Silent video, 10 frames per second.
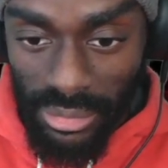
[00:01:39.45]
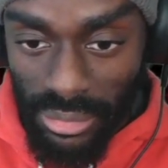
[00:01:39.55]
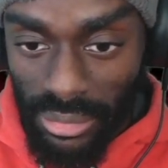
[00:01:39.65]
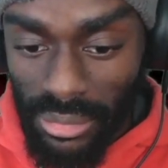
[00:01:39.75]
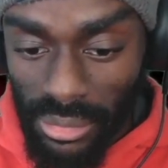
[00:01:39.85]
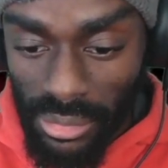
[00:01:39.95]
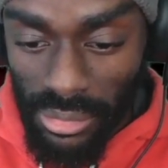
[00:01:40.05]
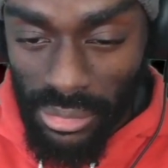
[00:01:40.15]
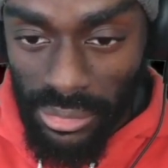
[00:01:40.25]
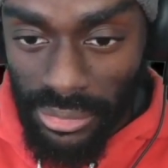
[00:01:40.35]
Want to get out of
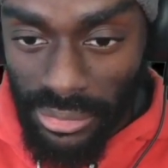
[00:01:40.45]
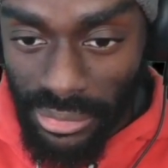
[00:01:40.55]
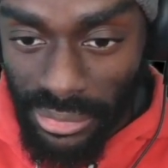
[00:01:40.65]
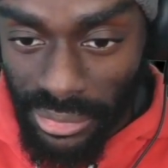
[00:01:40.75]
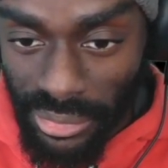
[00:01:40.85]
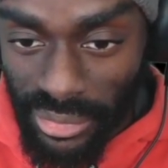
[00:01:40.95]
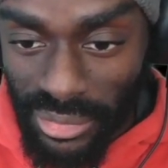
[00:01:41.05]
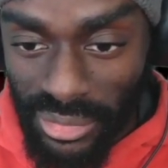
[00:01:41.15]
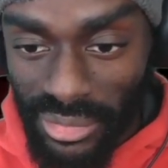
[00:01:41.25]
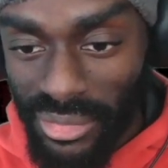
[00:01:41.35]
here?
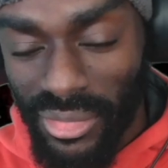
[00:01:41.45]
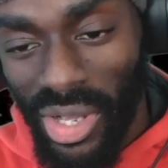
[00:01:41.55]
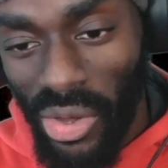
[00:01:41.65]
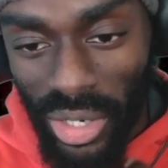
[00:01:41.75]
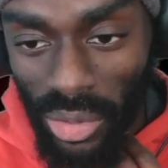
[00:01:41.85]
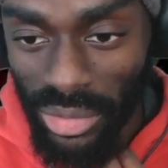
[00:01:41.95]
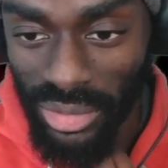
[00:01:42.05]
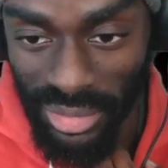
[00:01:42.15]
Oh no.